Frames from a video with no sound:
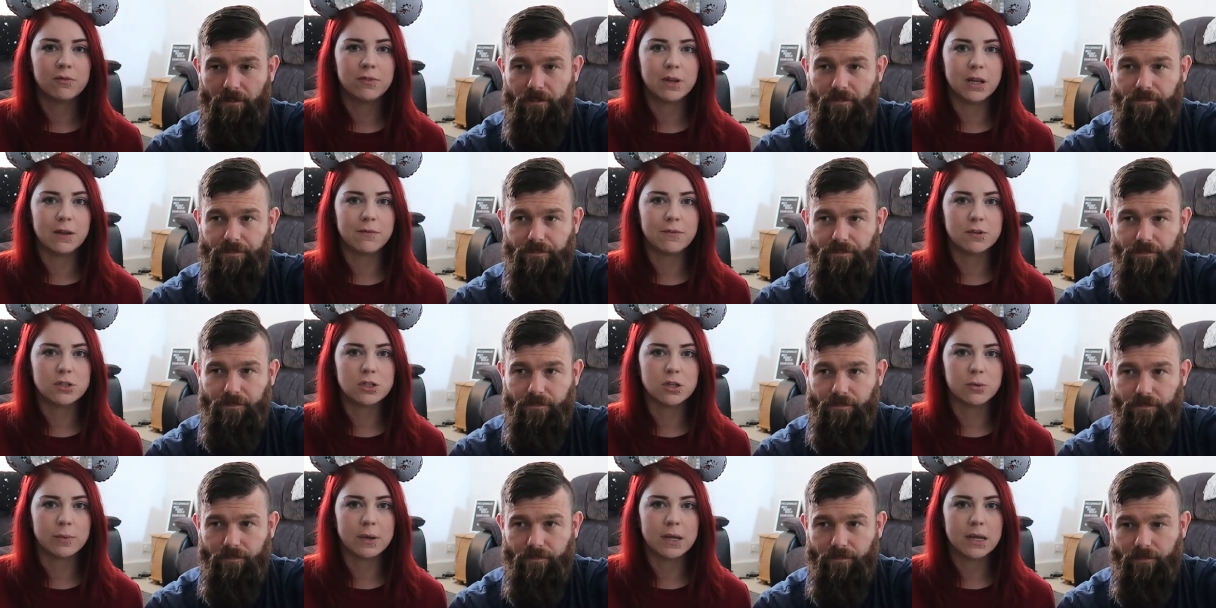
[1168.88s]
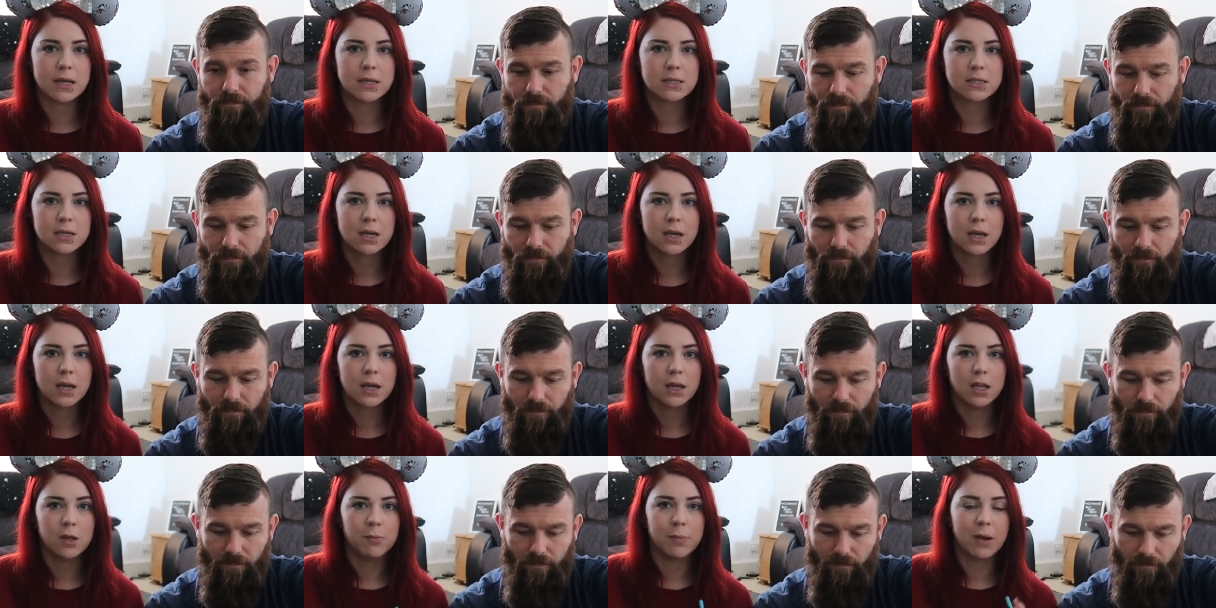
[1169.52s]
Speaker 1: for a villa for 2 weeks,
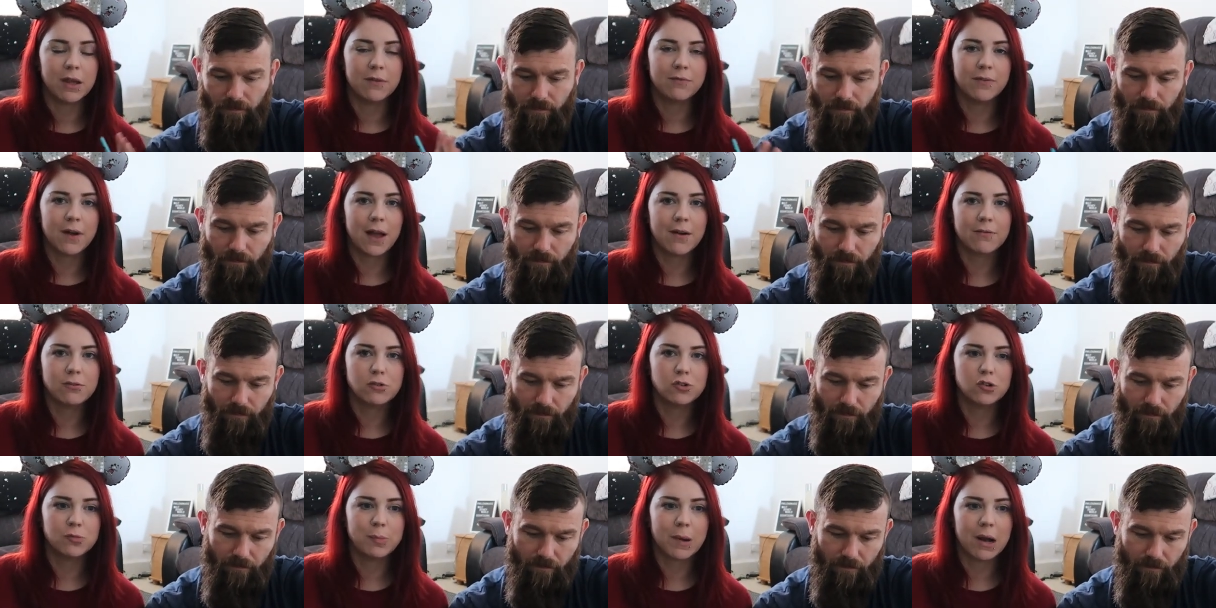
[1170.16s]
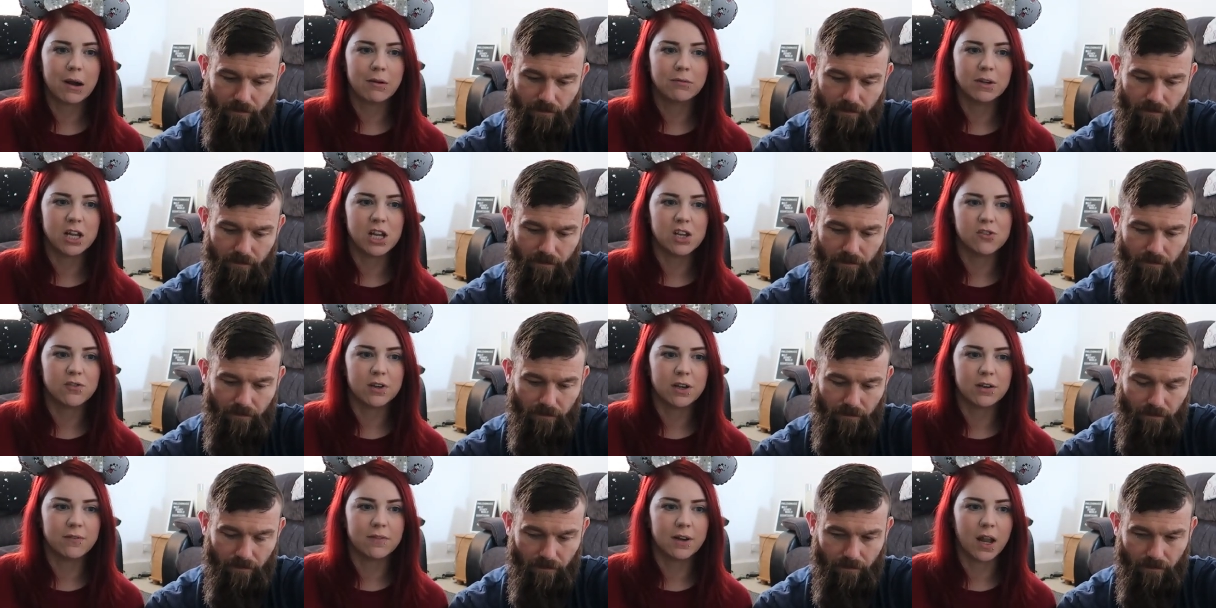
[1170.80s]
you pay £500 each
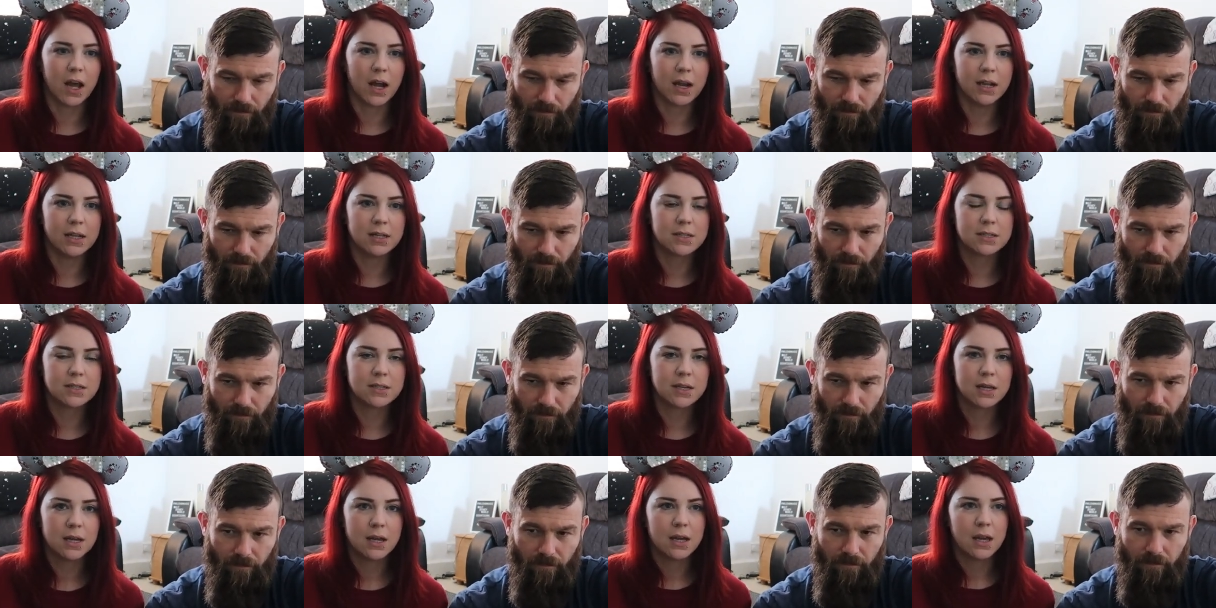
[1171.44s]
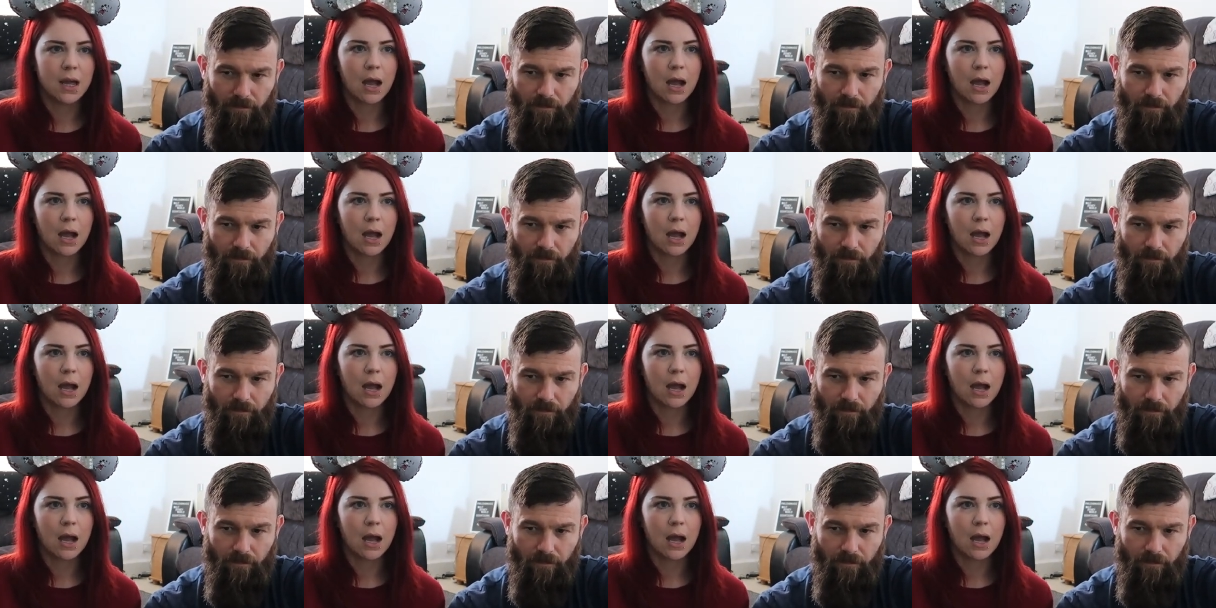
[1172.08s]
for your flights,